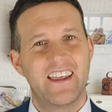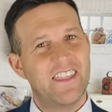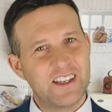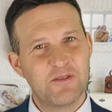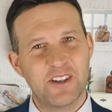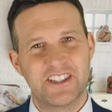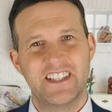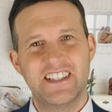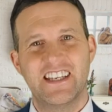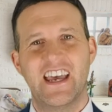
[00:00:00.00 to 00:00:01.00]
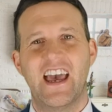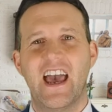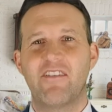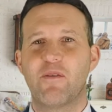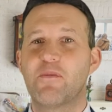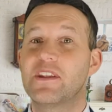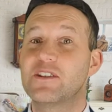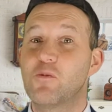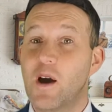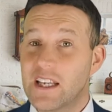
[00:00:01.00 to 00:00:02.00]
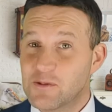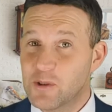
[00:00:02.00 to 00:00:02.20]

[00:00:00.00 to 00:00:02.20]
Thanks for watching. I remember these wise